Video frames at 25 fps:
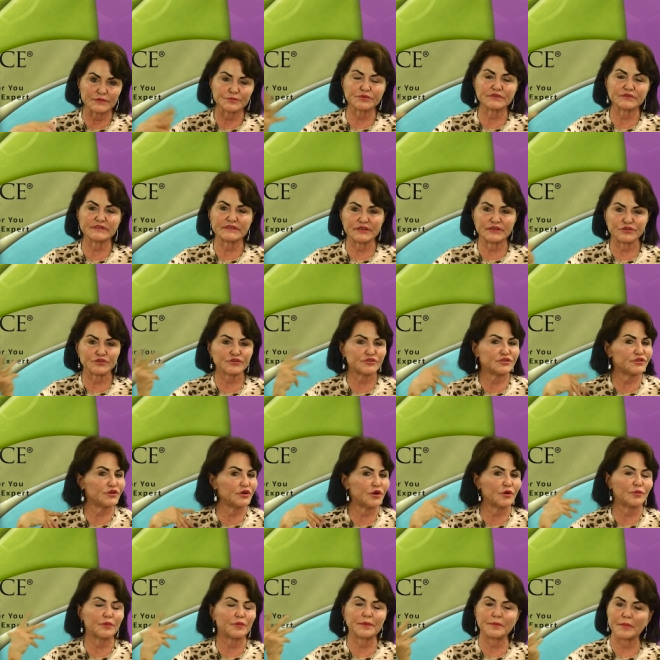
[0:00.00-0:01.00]
procedure. So you
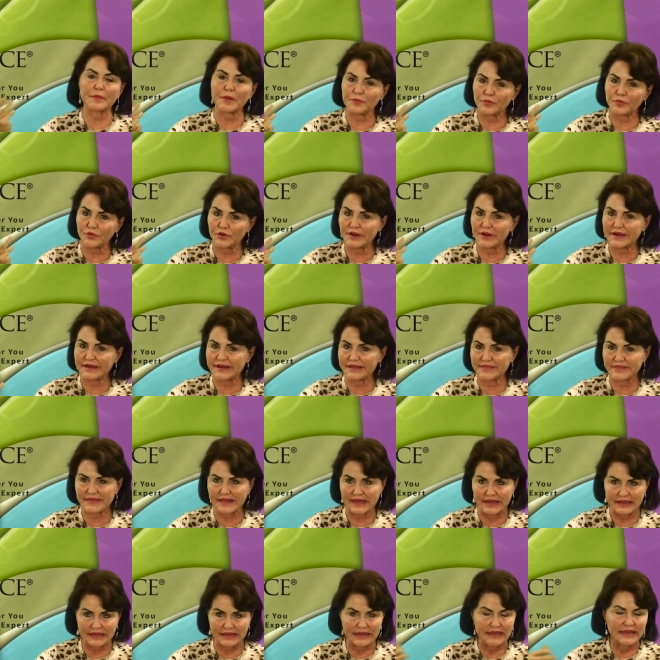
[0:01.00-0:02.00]
don't remember
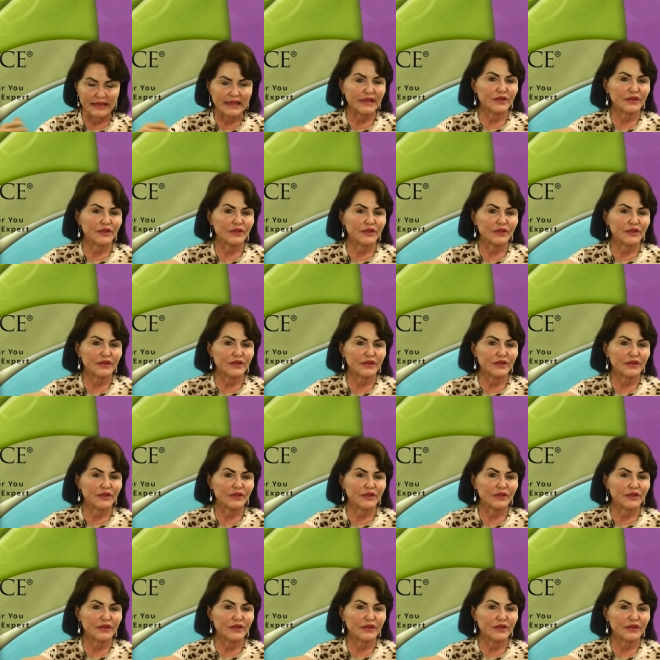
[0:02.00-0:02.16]
anything.